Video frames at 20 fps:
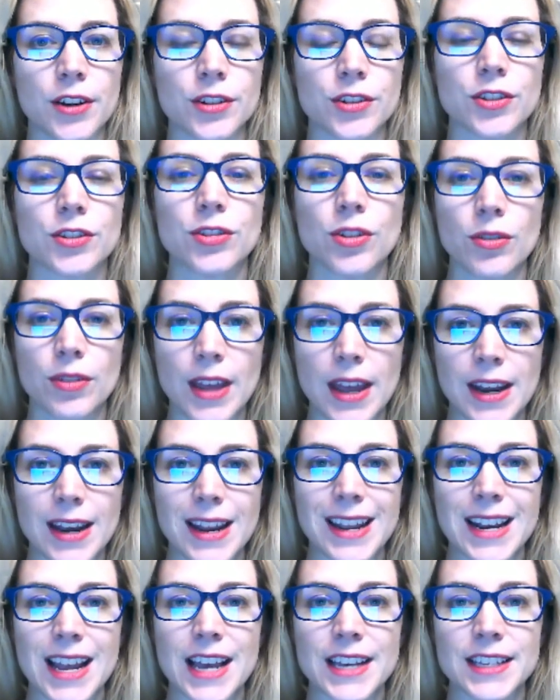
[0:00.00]
So then
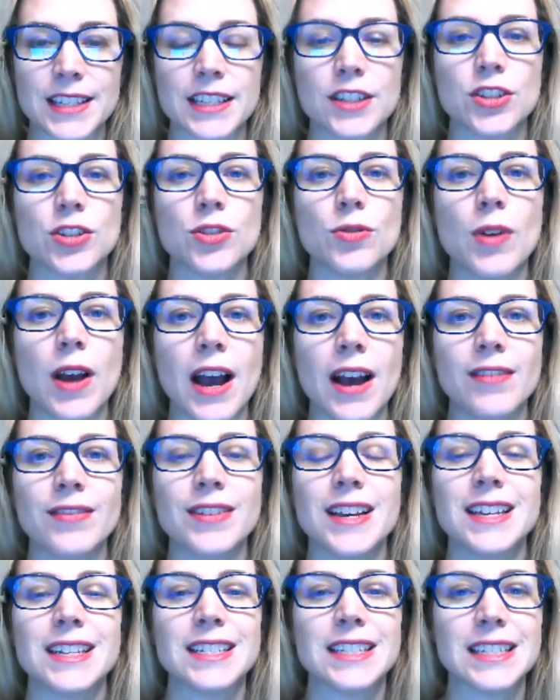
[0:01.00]
in essence, you have
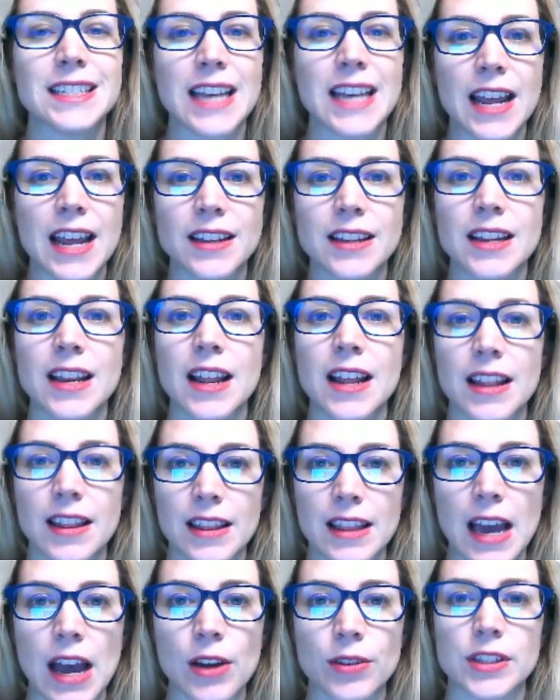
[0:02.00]

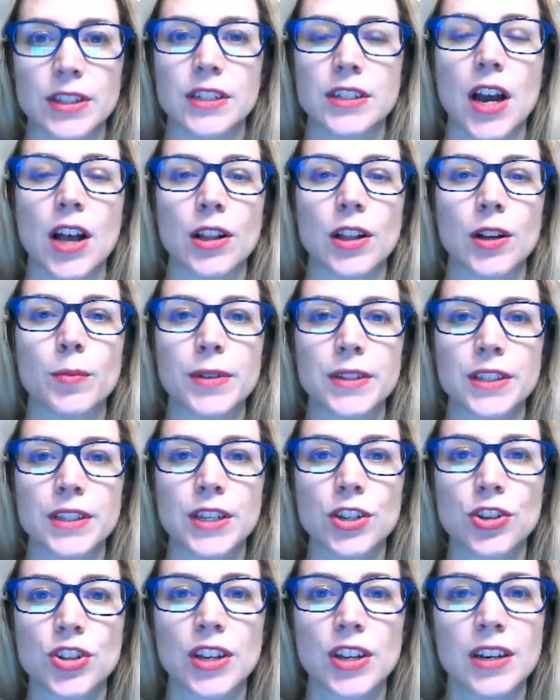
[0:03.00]
$10,000
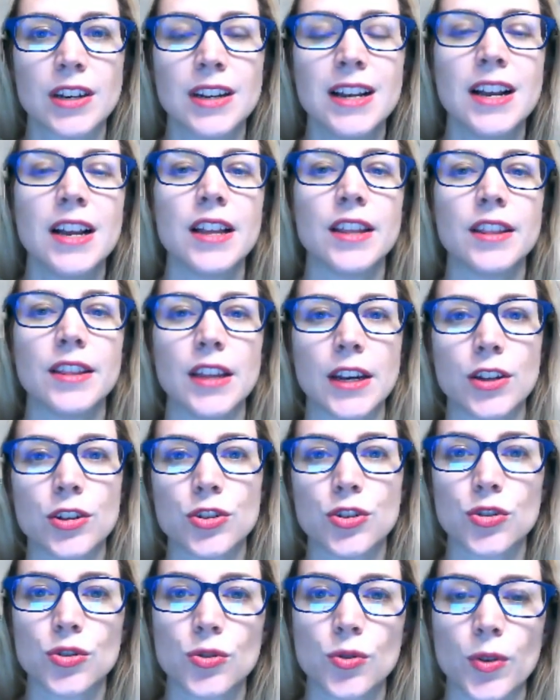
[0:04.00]
position that is
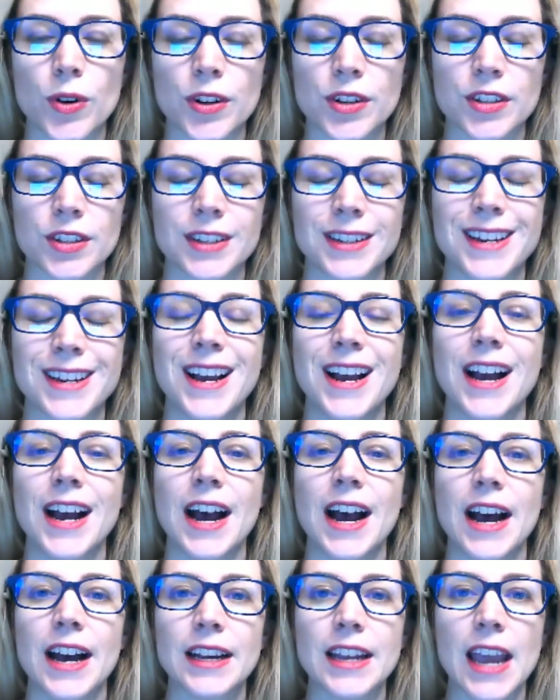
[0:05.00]
short.
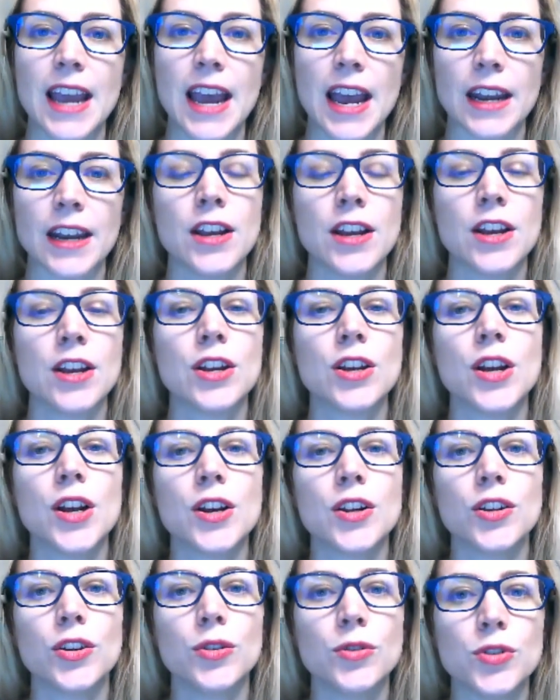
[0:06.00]
Again,
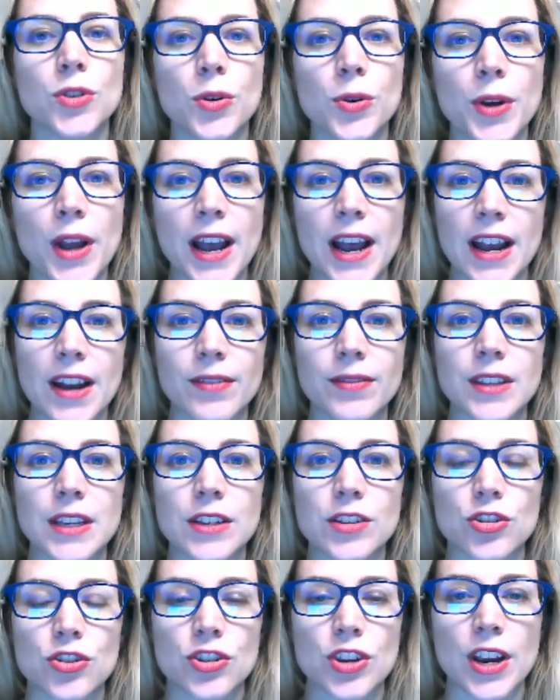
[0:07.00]
you don't have
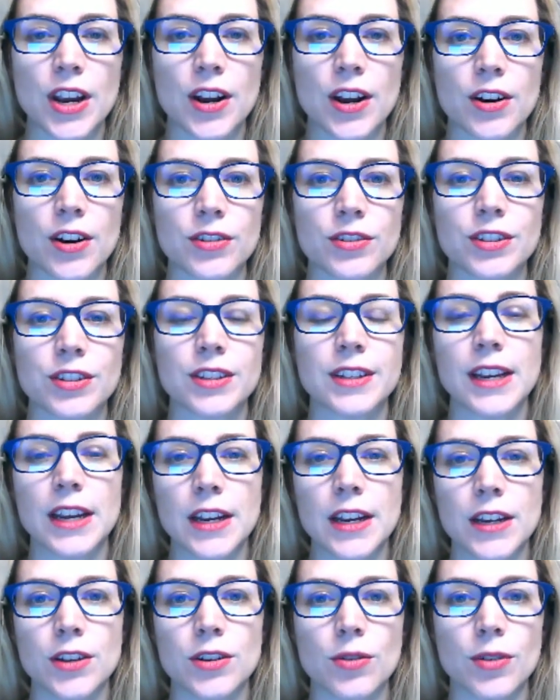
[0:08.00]
these shares
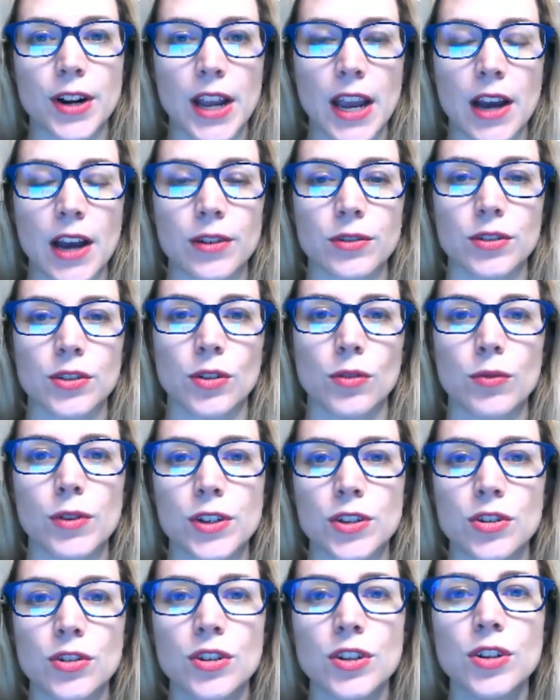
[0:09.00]
in your account. So
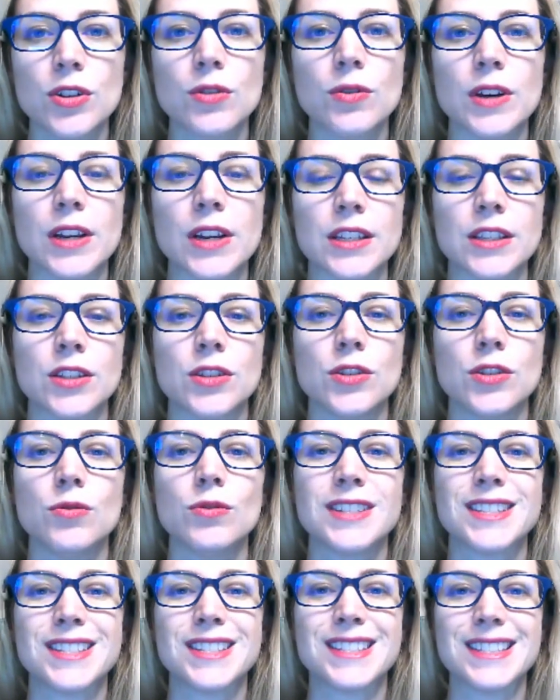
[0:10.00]
what you do is you
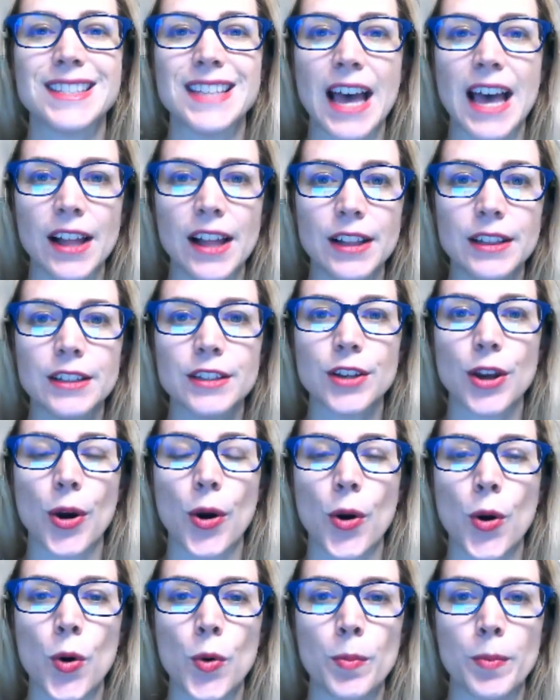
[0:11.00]
sell to
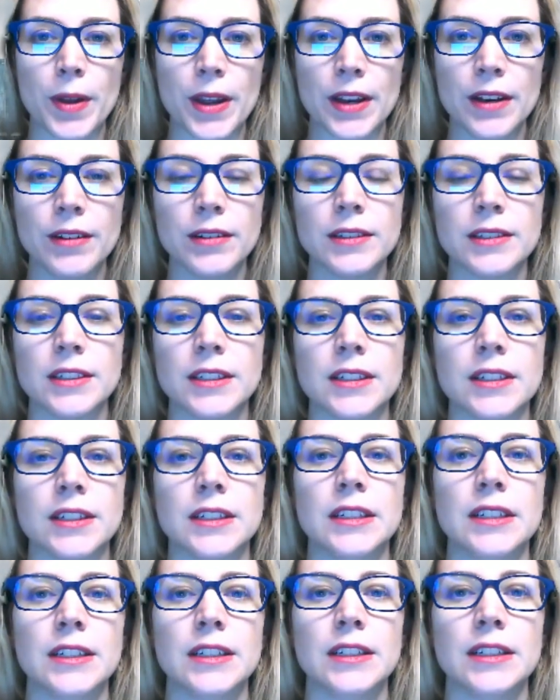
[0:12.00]
open,
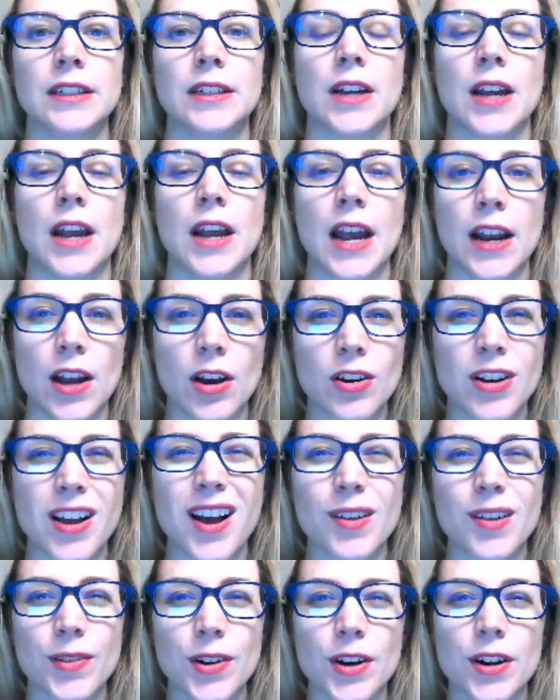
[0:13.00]
and I'll
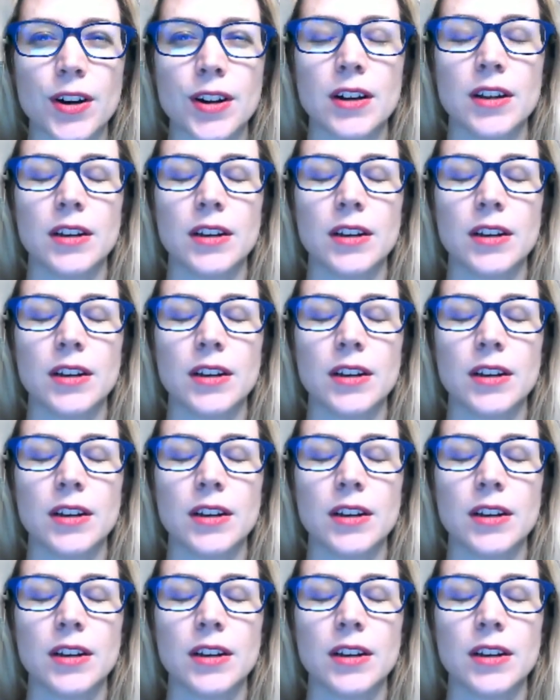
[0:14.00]
cover